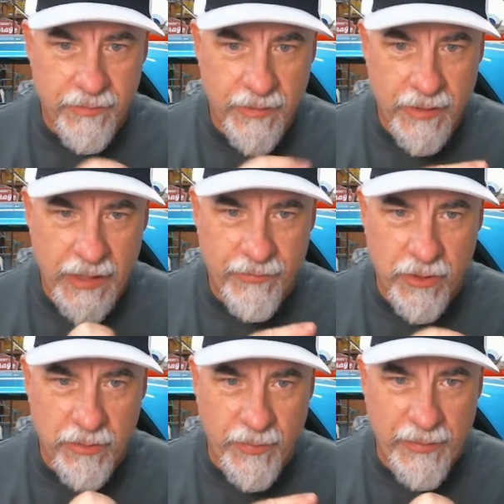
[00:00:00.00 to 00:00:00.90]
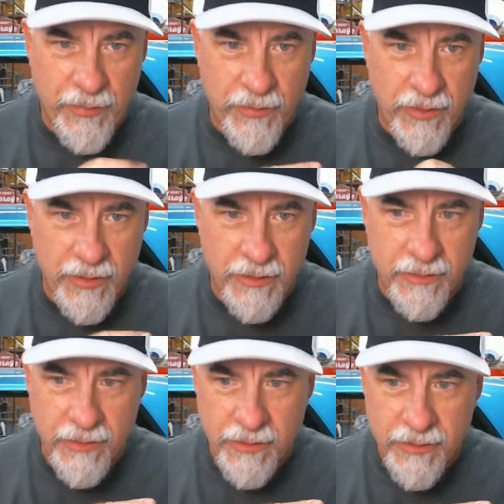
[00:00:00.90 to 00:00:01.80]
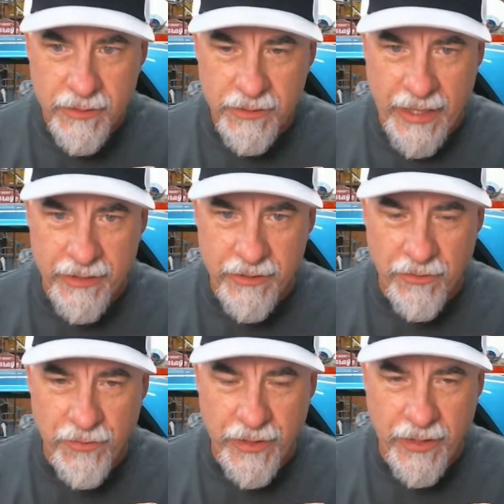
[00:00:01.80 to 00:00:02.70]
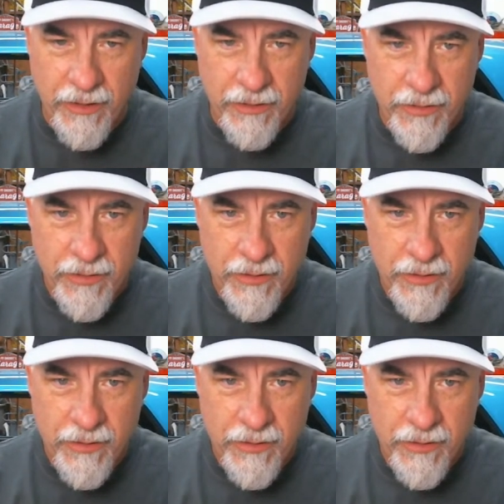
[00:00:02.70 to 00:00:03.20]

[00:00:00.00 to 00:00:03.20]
I have a group of people on the chat over there